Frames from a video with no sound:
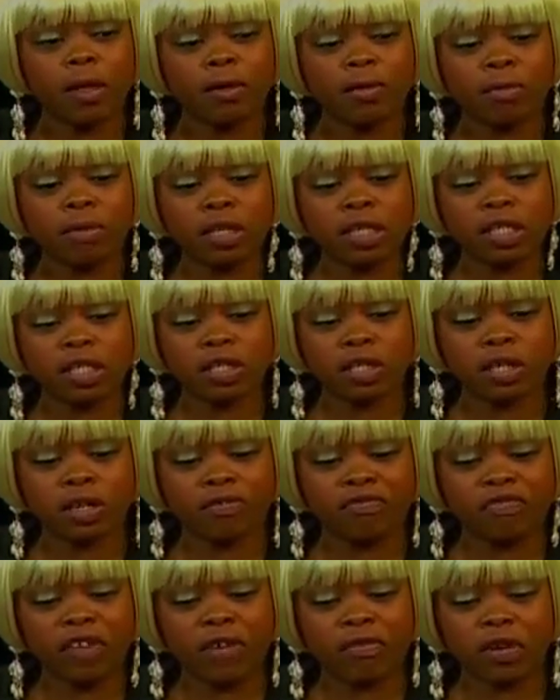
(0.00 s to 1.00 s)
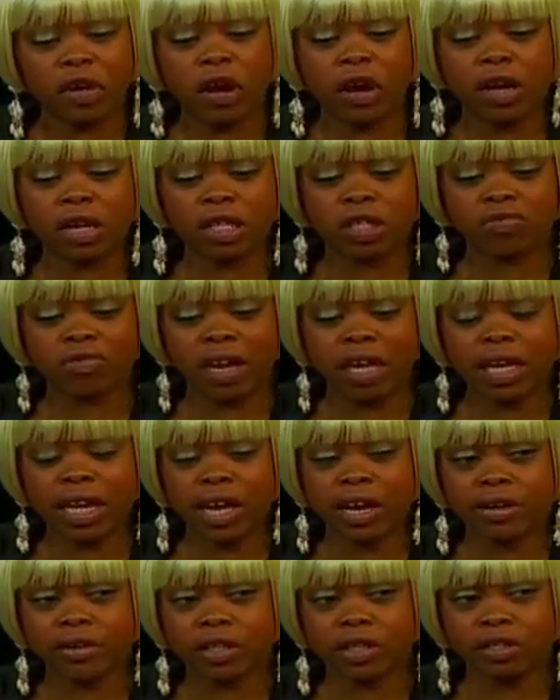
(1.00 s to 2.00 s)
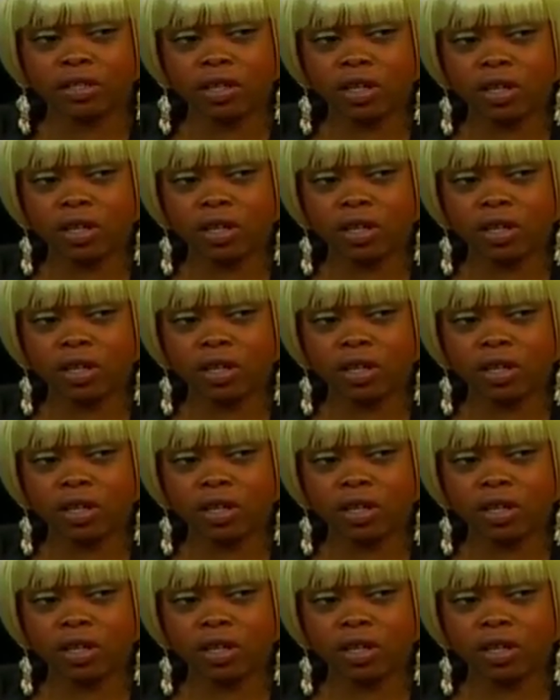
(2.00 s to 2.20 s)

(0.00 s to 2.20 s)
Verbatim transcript: what is your favorite artist right now, and